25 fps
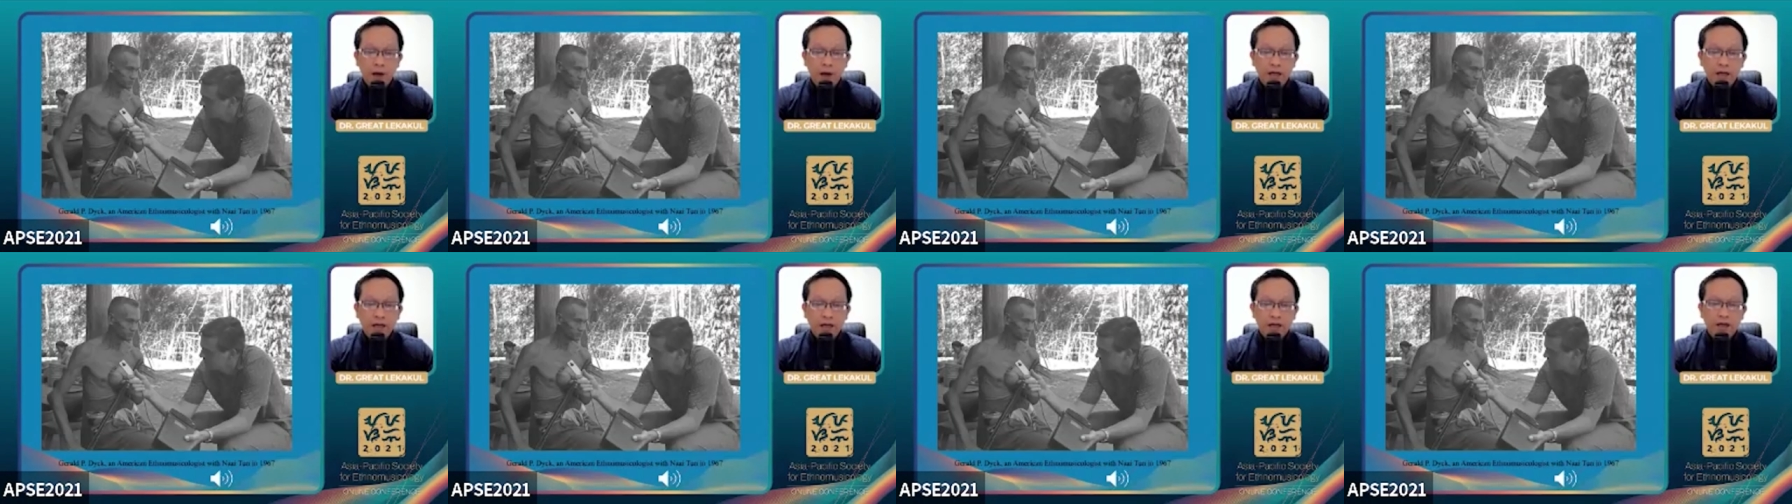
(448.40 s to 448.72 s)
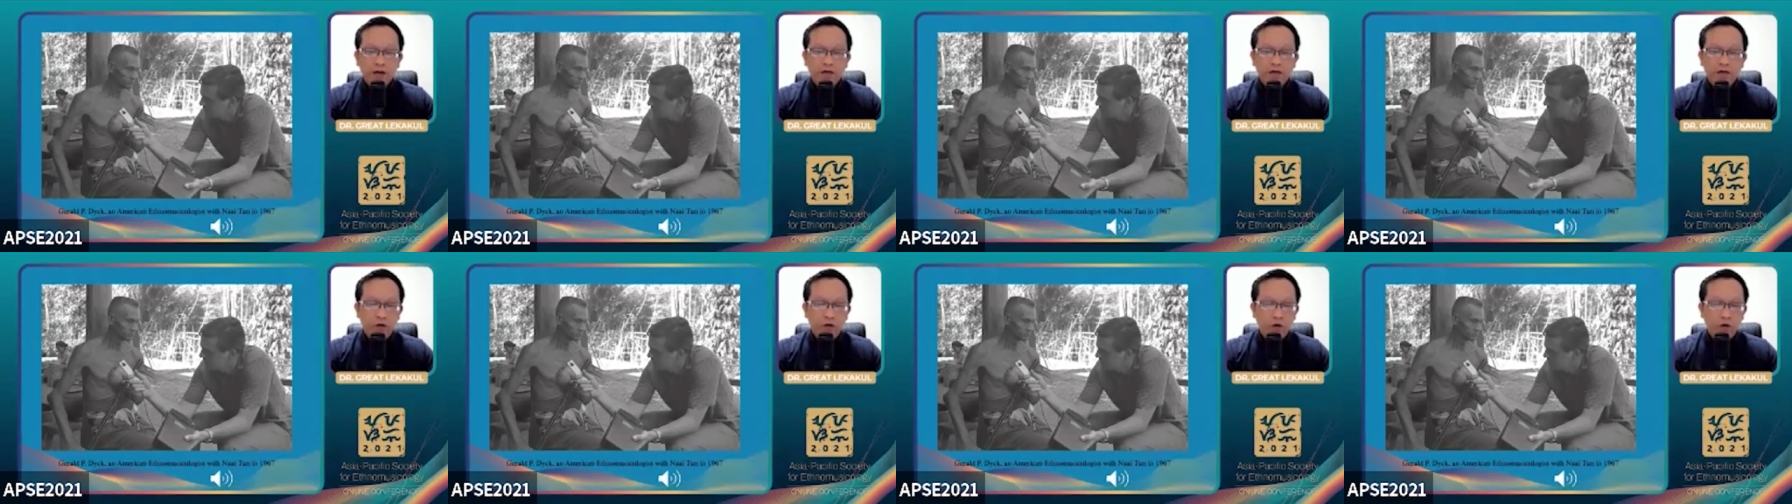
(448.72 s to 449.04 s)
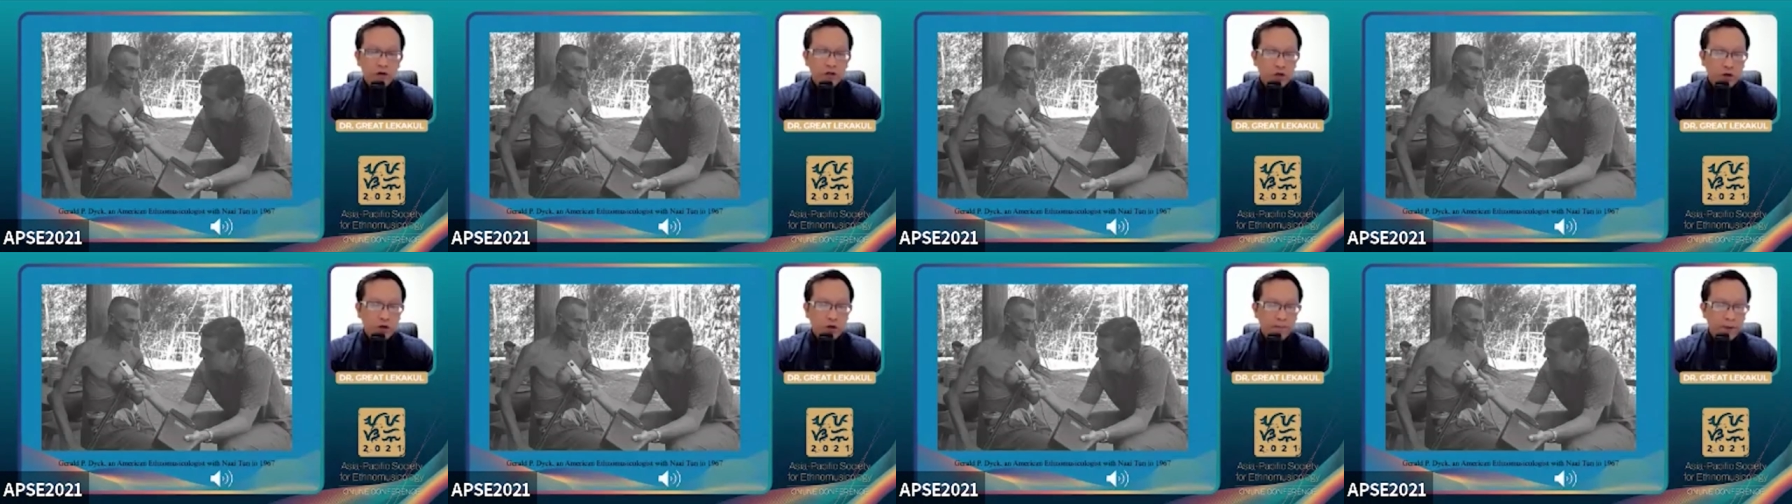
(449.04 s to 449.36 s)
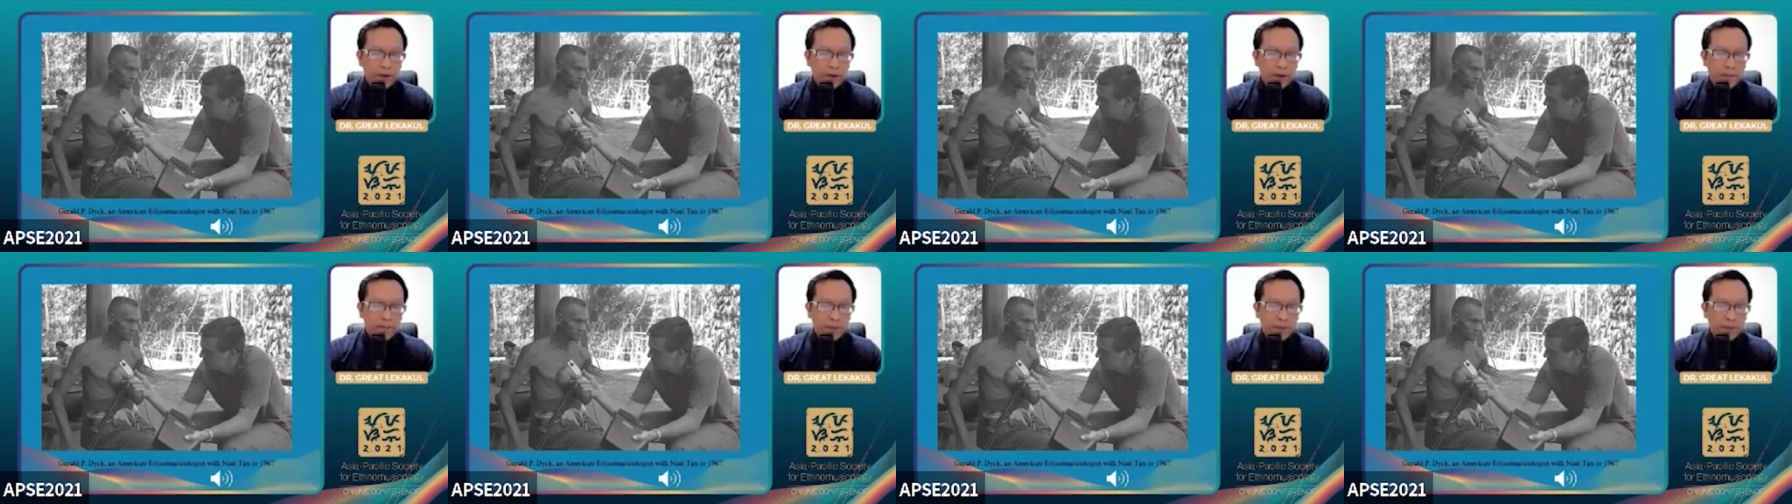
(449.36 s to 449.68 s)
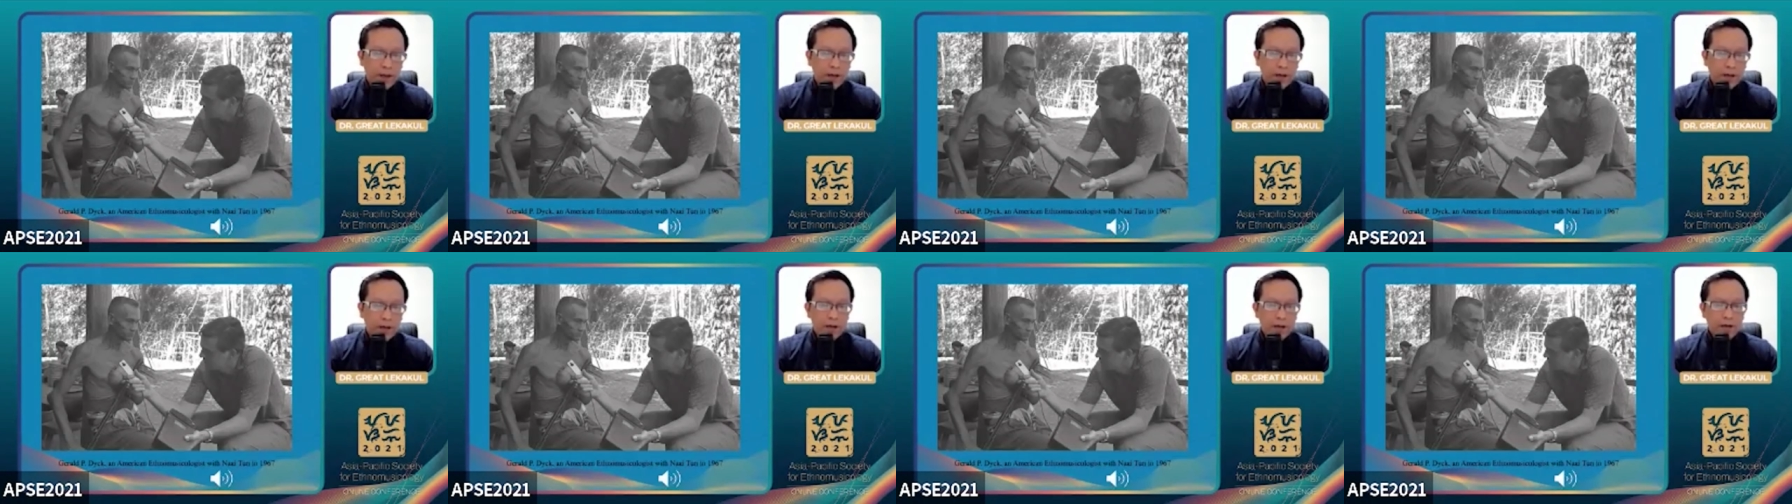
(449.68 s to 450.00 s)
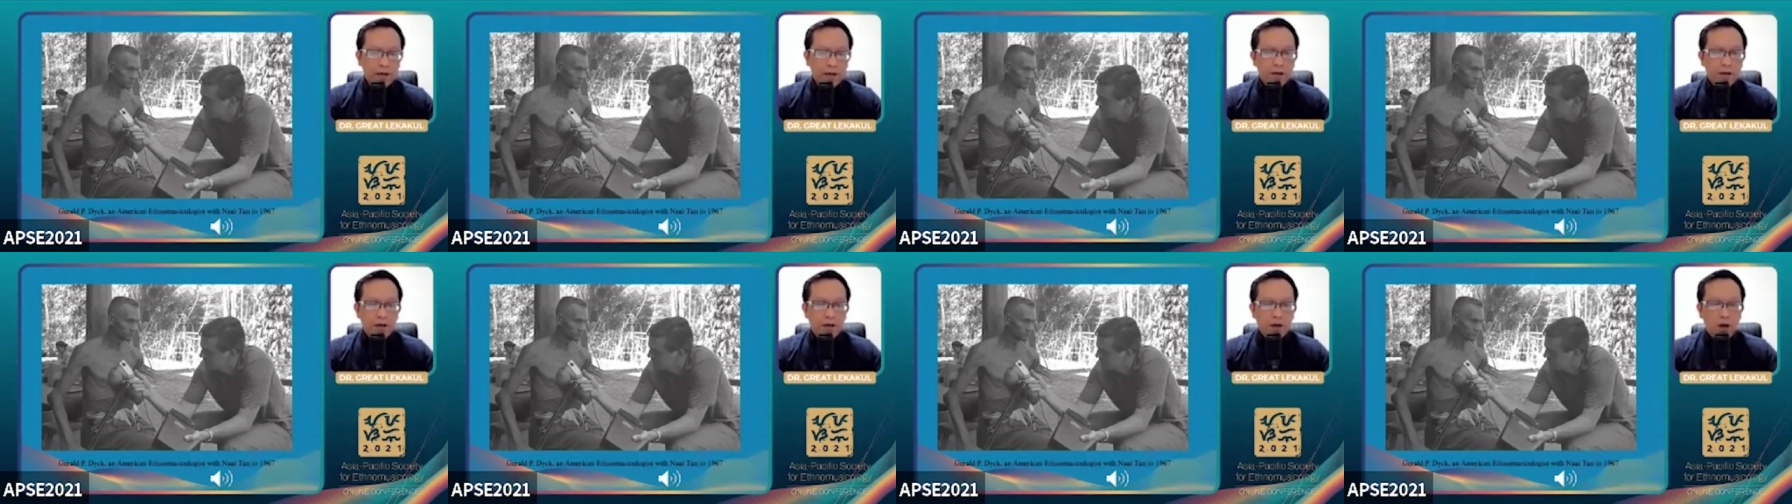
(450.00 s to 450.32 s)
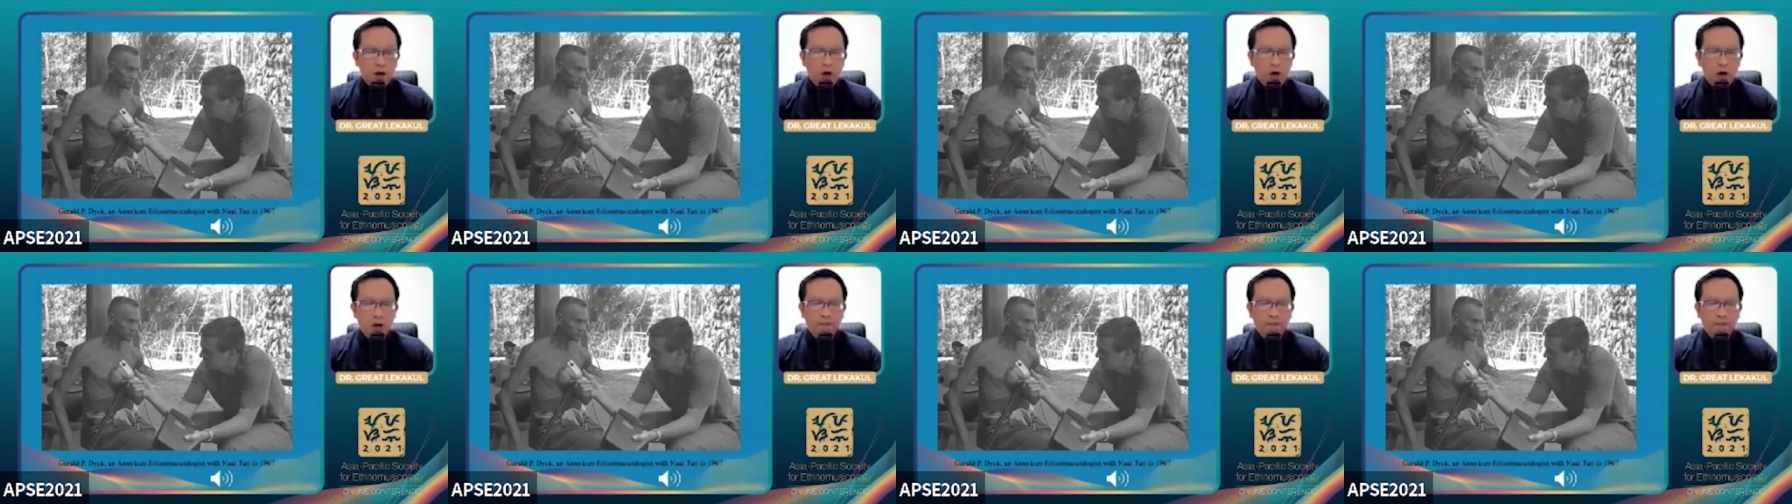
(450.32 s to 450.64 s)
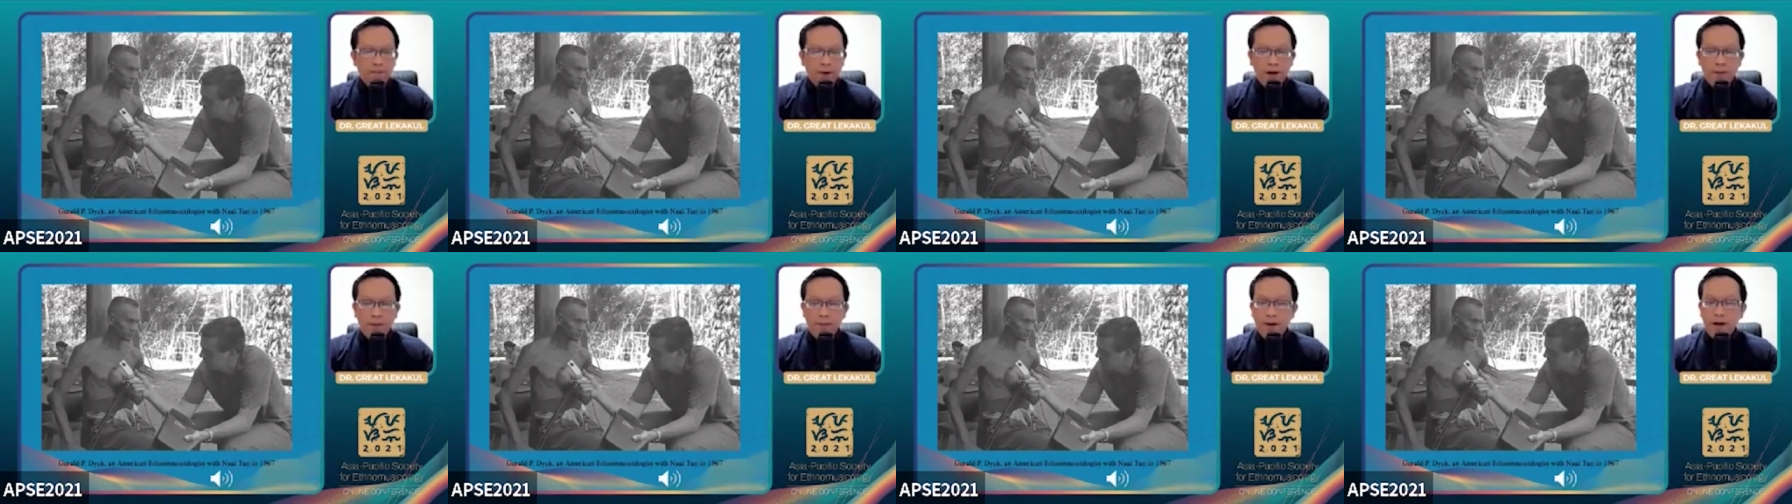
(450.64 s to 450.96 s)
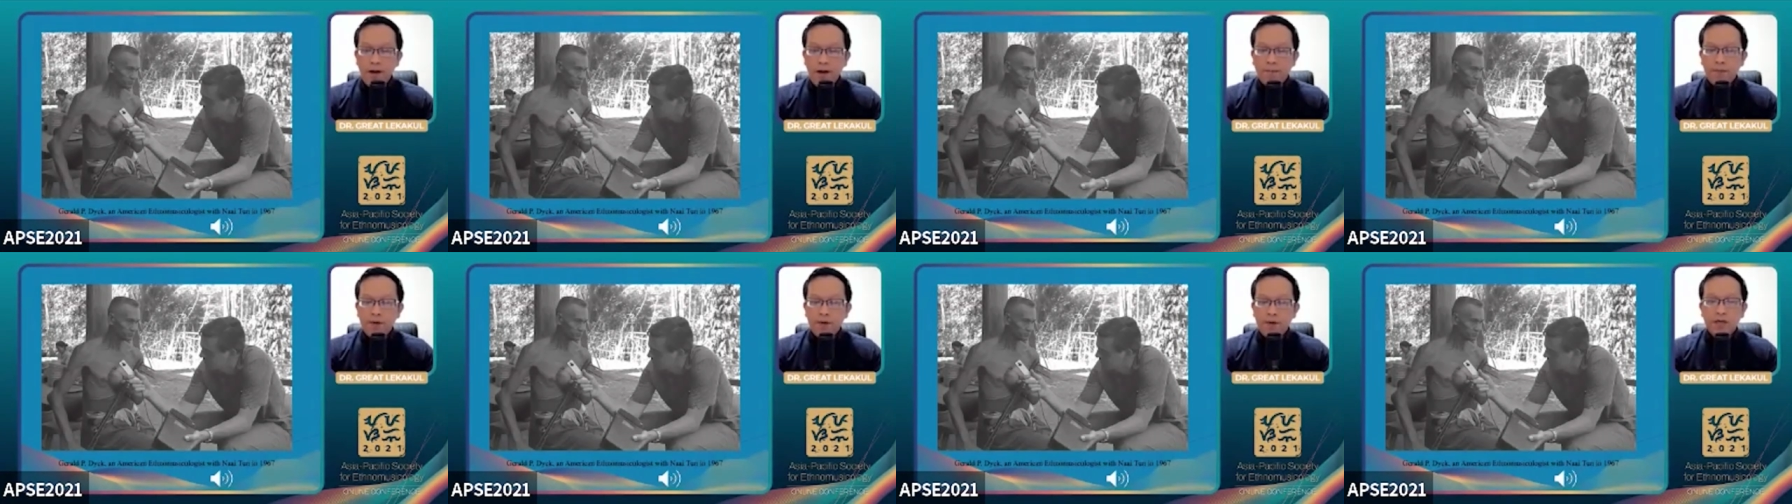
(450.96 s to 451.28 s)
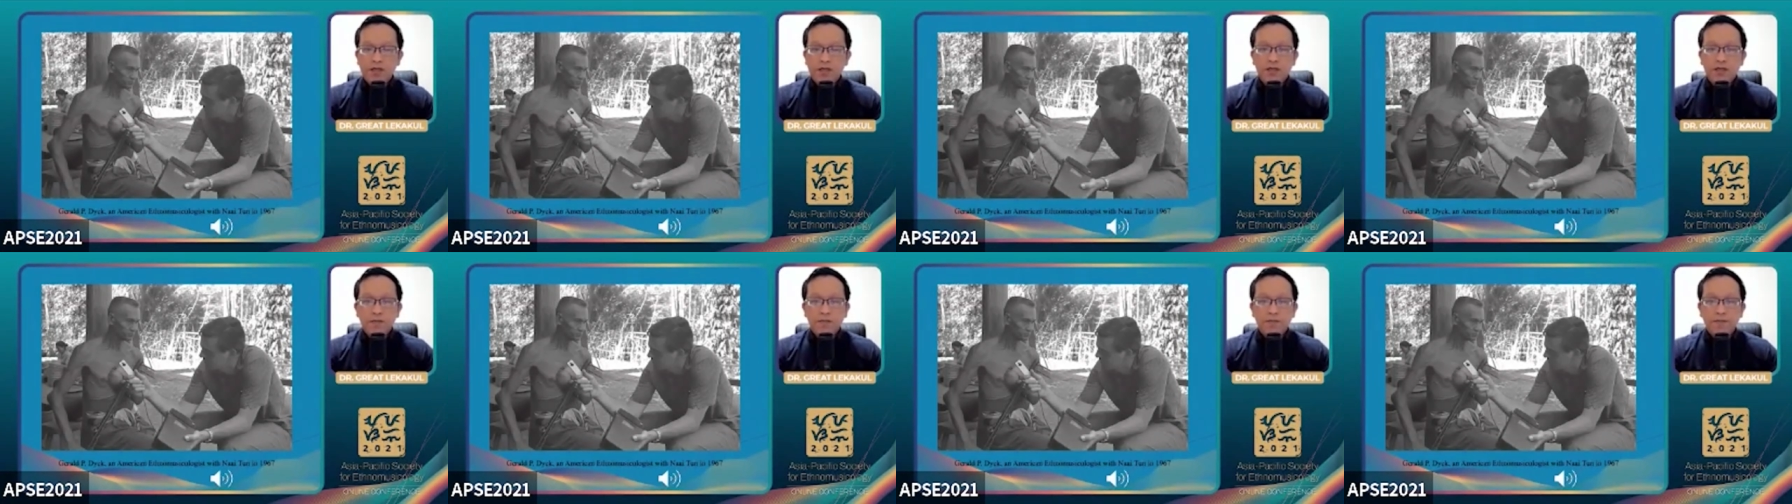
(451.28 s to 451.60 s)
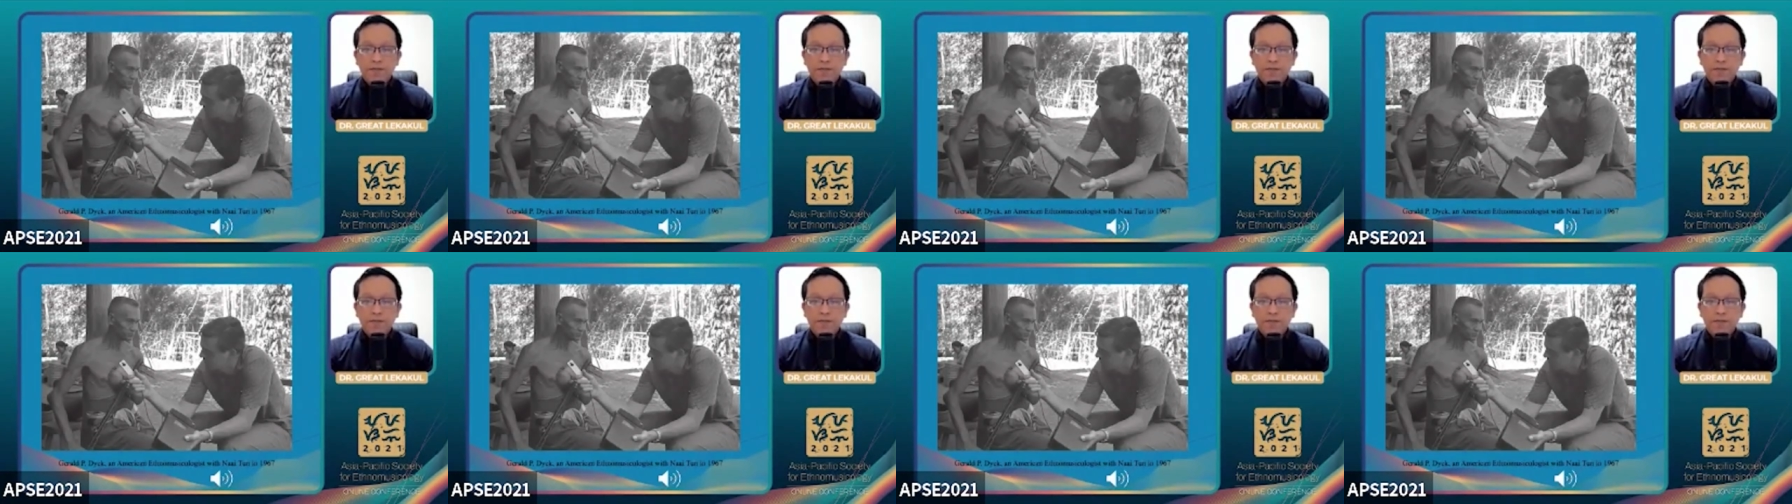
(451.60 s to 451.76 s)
playing four-string Phin Pia on Pama piece.